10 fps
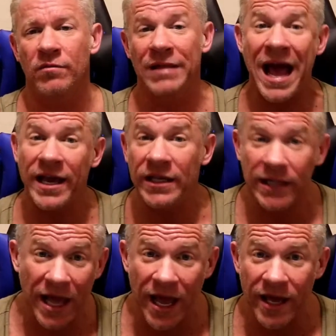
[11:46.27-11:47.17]
lacking
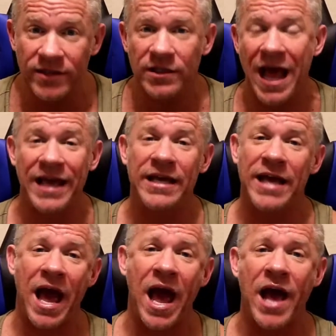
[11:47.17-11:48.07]
legs, lacking
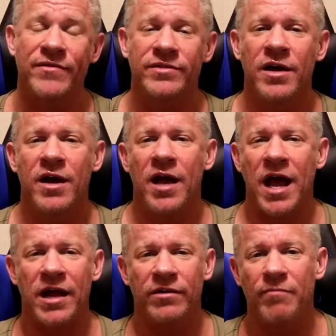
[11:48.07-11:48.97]
calves,
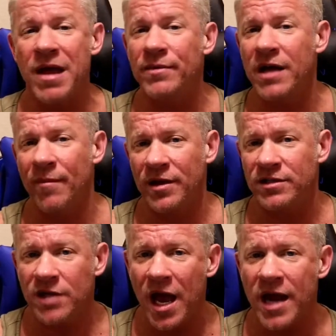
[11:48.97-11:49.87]
and maybe not be
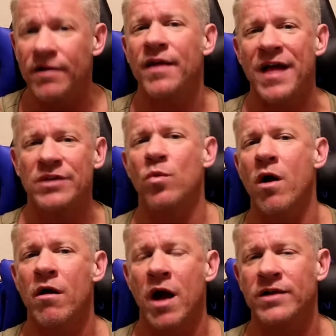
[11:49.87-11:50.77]
as tight, and that's
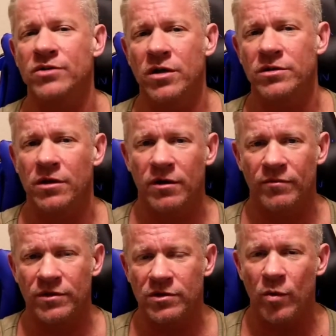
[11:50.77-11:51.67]
where I start
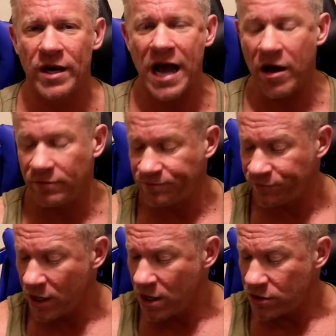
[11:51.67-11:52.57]
to win out.
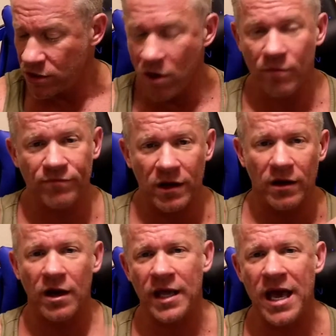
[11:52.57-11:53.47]
So
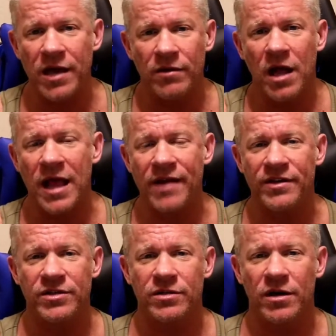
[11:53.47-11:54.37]
again, I'll add
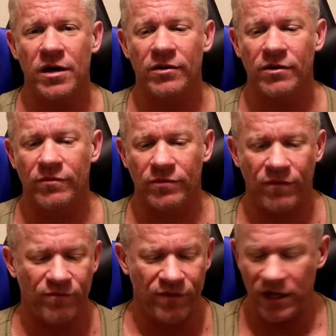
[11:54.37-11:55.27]
this
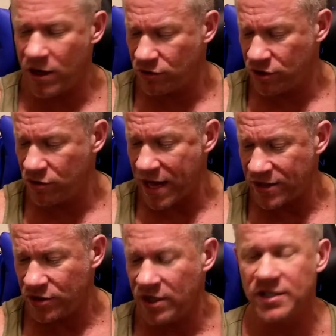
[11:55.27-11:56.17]
the video to
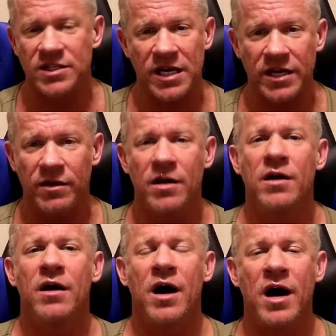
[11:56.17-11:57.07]
that so you can see it.
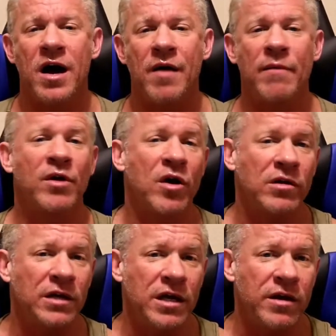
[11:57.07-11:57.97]

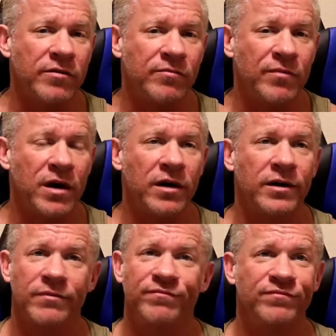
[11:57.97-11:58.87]
Currently,
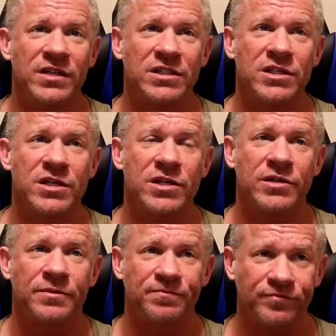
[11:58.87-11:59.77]
this
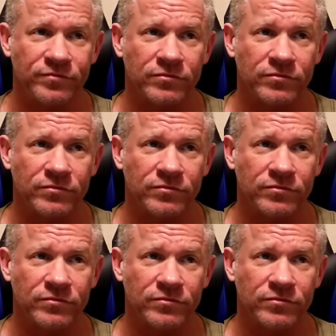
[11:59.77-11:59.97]
is